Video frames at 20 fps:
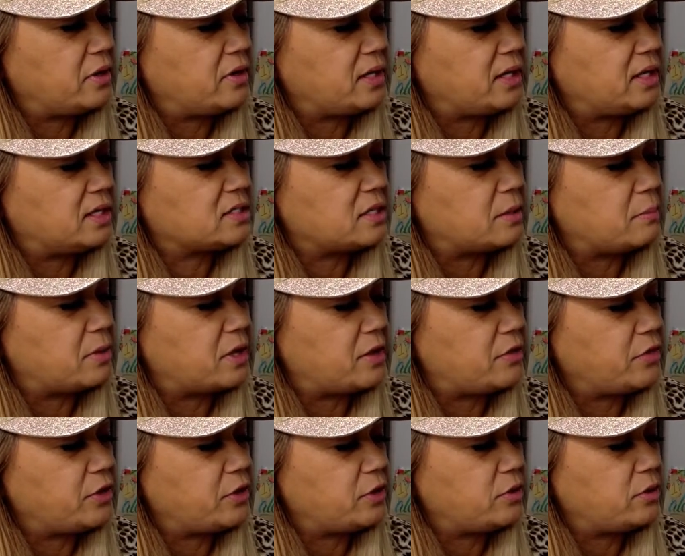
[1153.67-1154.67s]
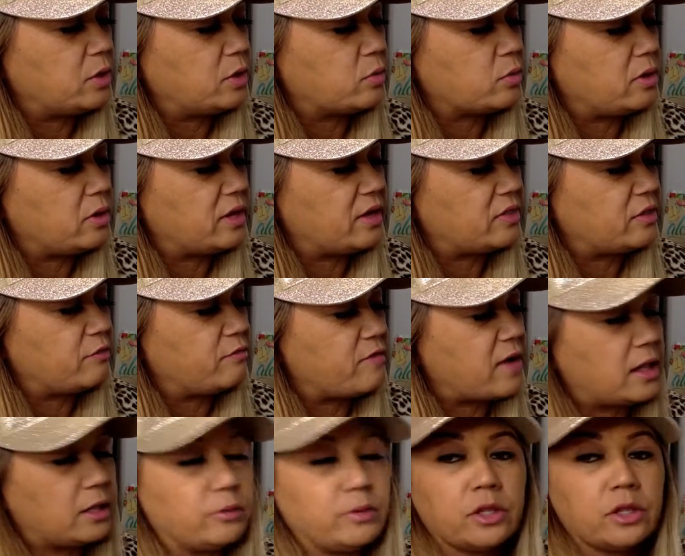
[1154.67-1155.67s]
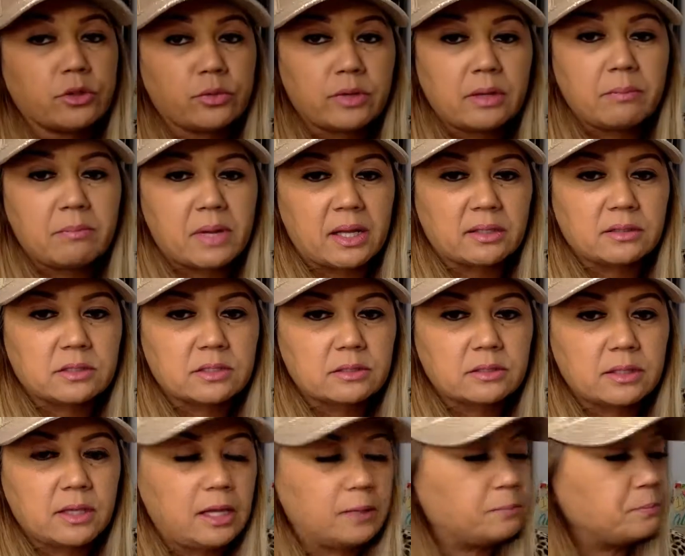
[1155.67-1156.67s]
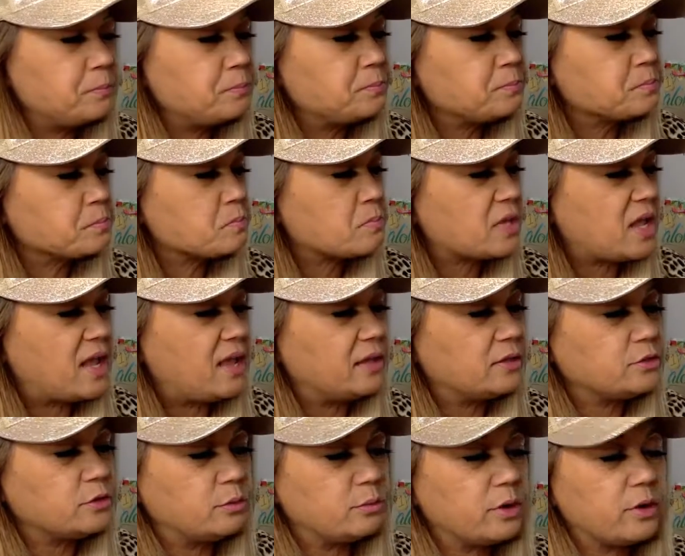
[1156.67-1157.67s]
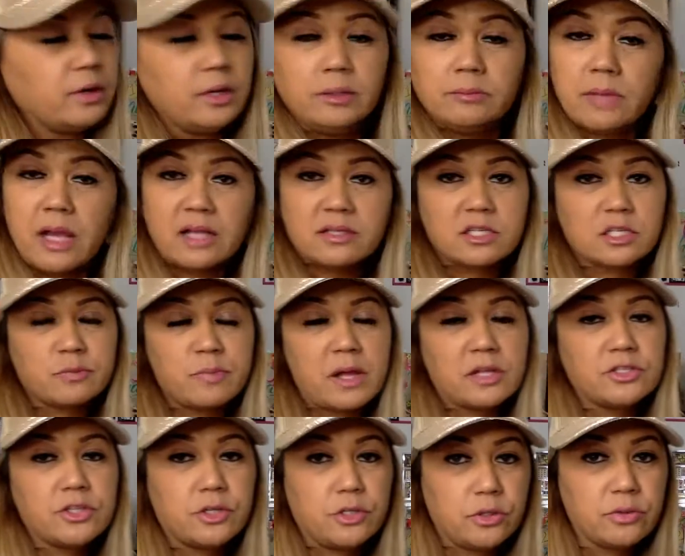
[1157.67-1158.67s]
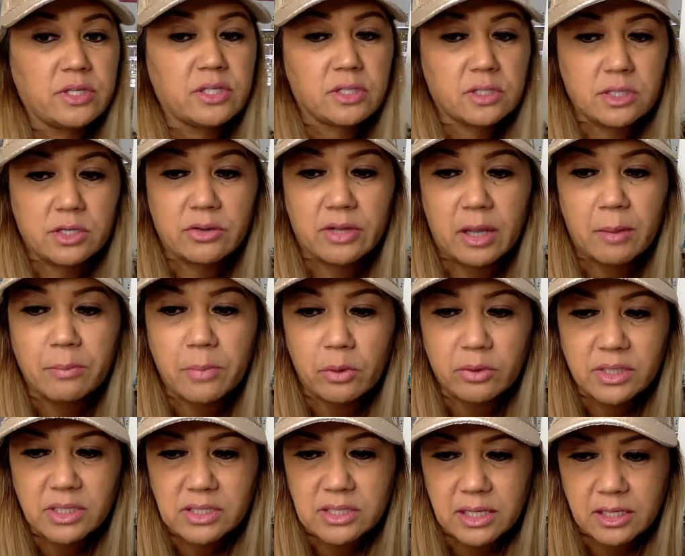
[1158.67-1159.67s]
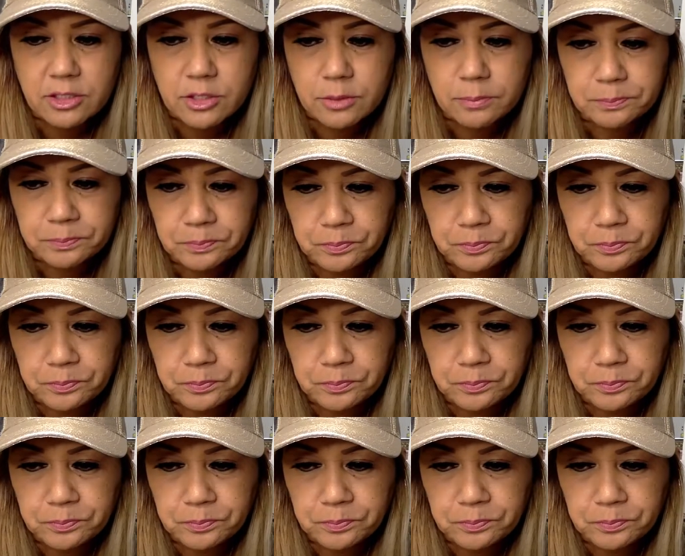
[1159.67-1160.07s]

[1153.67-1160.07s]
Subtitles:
is the month you enroll and the following 3 months. Okay, and don't worry, as a sponsor, you can still get bonuses.